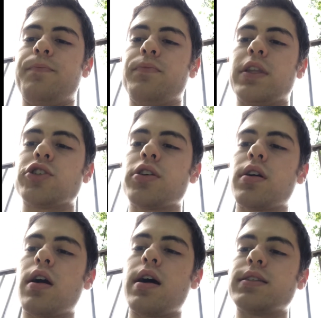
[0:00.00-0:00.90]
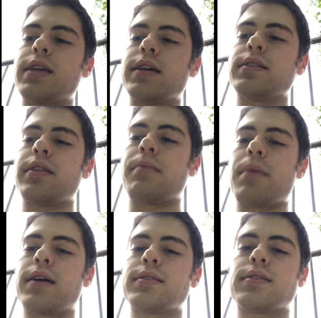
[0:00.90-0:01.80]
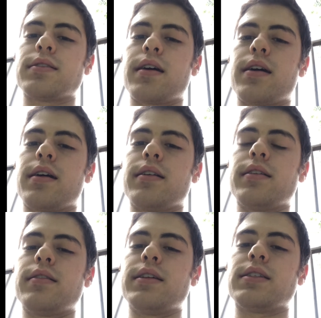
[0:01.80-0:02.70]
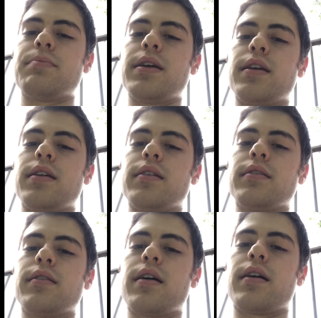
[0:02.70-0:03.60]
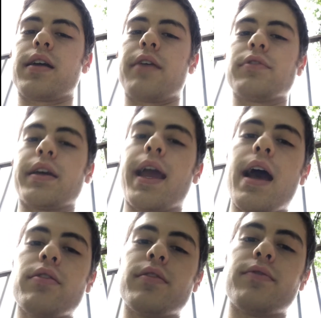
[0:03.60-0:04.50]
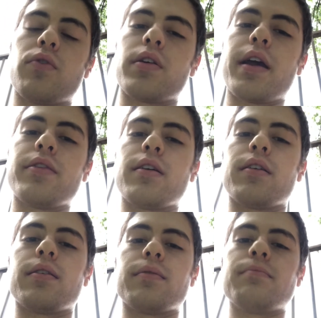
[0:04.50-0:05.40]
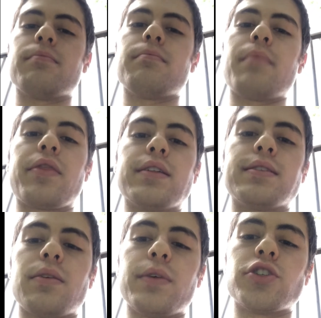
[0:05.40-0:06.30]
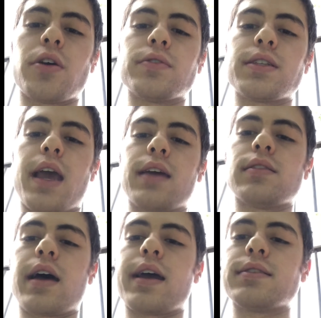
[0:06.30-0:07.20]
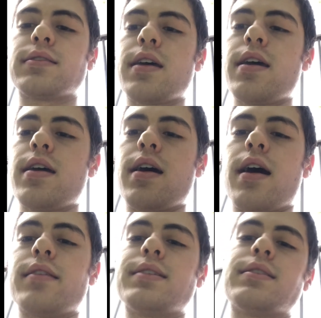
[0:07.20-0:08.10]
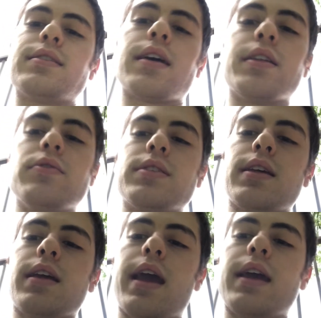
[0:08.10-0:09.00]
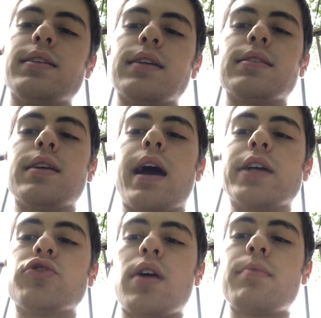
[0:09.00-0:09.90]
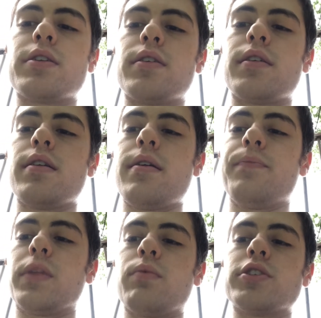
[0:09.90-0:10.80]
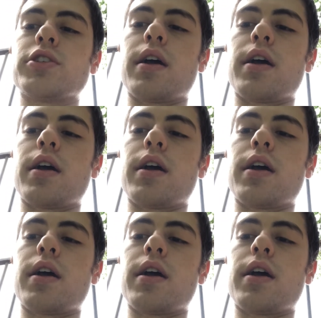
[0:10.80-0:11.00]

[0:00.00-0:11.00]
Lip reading: The sugar content in the must needs to be carefully accounted for in the methods that we chose to analyze. This is done using a density hydrometer, which